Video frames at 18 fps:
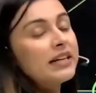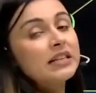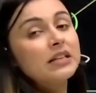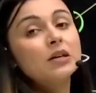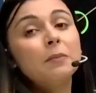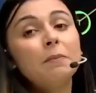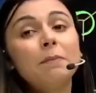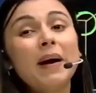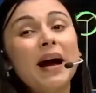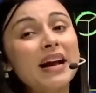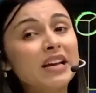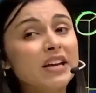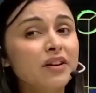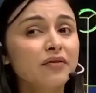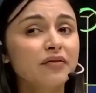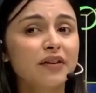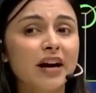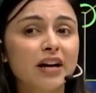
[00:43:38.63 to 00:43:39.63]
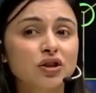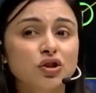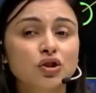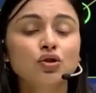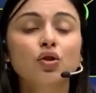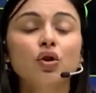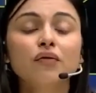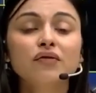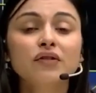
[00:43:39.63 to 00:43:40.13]
the packing fraction
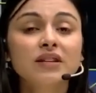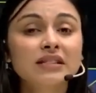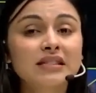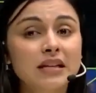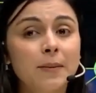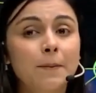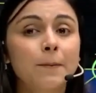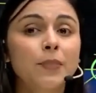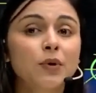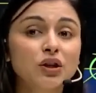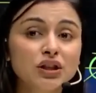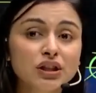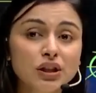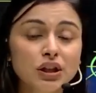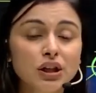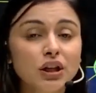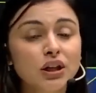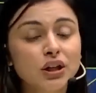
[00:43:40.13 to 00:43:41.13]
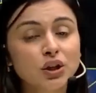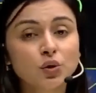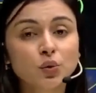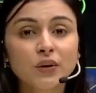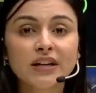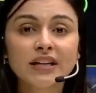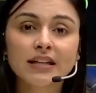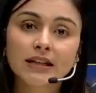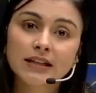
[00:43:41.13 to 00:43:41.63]
of this particular
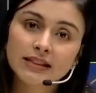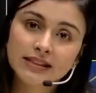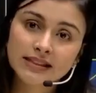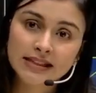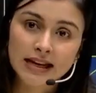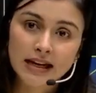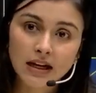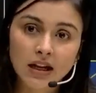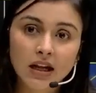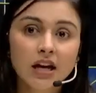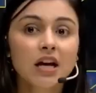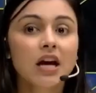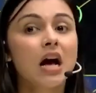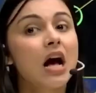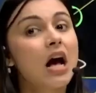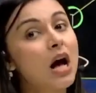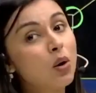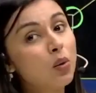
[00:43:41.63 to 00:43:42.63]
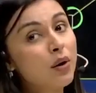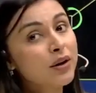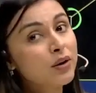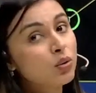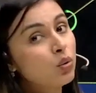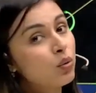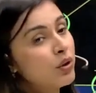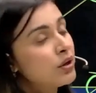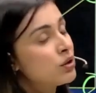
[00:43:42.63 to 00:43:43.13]
unit cell. How are
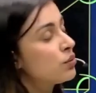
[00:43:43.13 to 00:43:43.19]
you going to